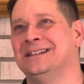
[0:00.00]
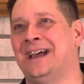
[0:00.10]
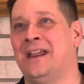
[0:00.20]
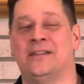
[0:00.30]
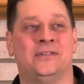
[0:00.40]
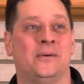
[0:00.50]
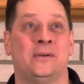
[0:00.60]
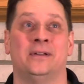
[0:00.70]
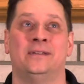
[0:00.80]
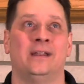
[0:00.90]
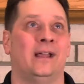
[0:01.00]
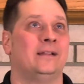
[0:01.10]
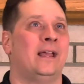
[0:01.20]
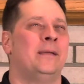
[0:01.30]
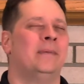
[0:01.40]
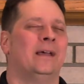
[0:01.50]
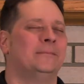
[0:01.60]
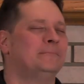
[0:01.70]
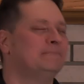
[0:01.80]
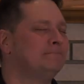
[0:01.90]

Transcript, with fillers: God is so good tonight. Amen.